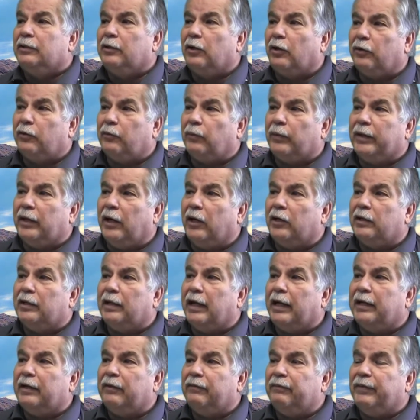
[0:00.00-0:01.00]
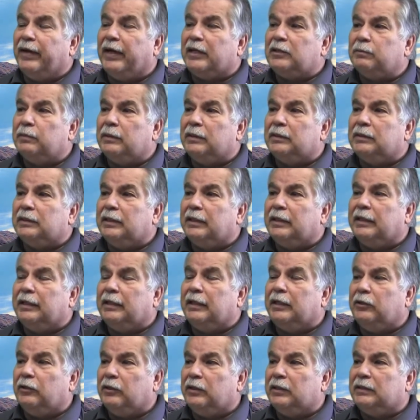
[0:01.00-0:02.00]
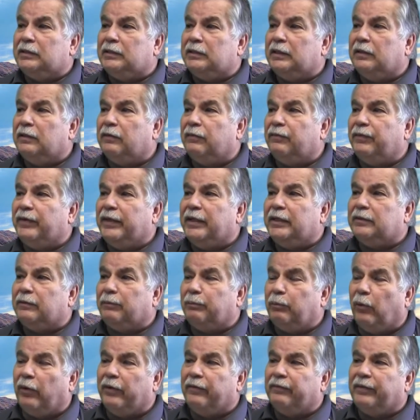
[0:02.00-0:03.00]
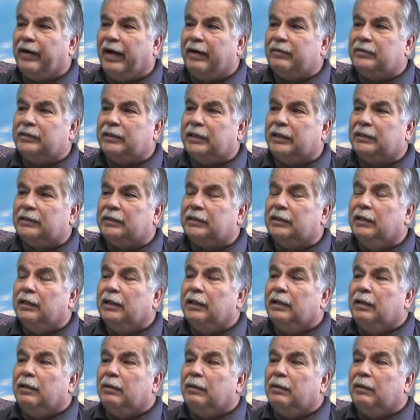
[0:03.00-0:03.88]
There are 3 underlying investments, and again, you can see the fees of 0.56,